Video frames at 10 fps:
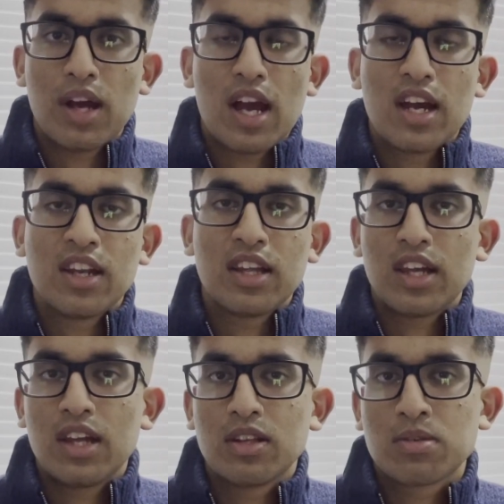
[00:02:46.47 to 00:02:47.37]
and
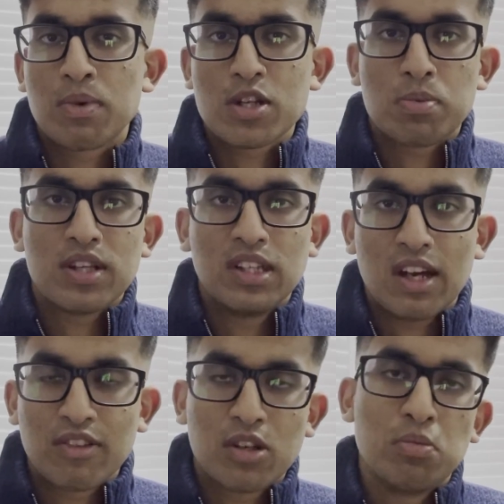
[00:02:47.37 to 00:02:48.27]
it's much better than
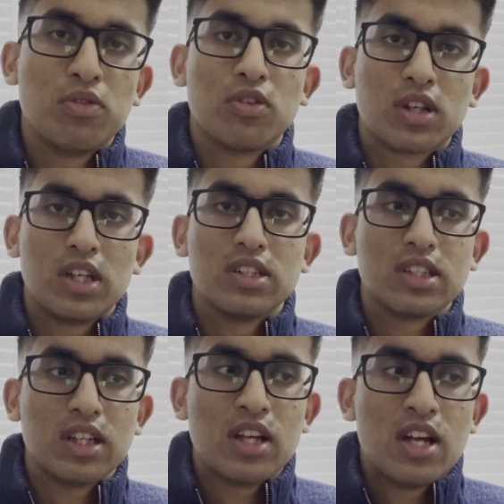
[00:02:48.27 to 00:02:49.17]
having to move your cursor.